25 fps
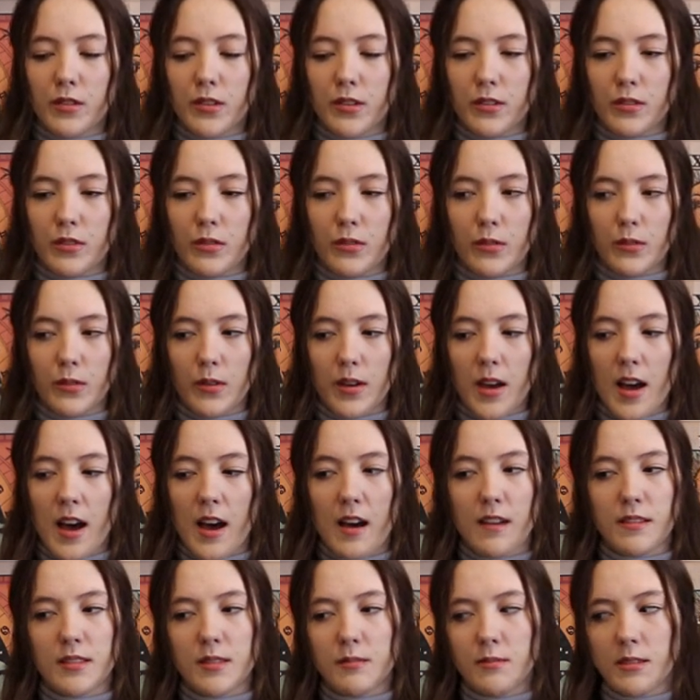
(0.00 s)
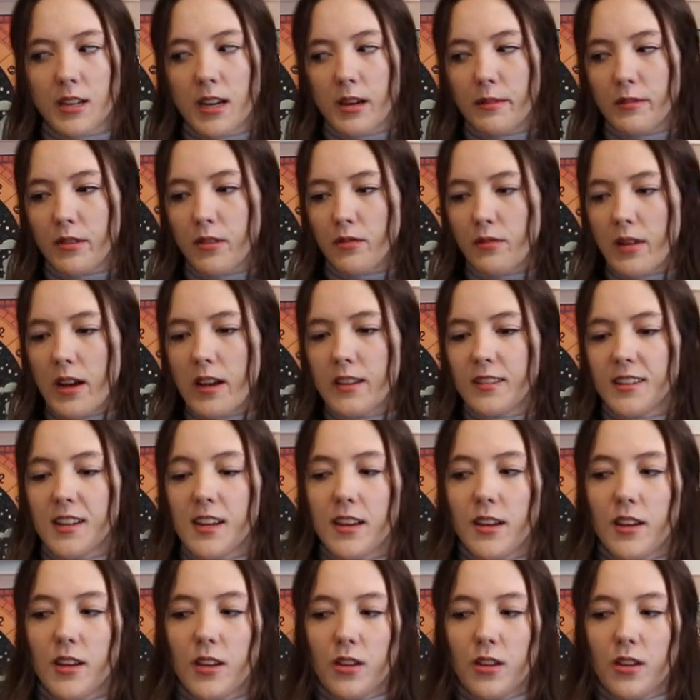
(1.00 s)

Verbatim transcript: to have some time to rest.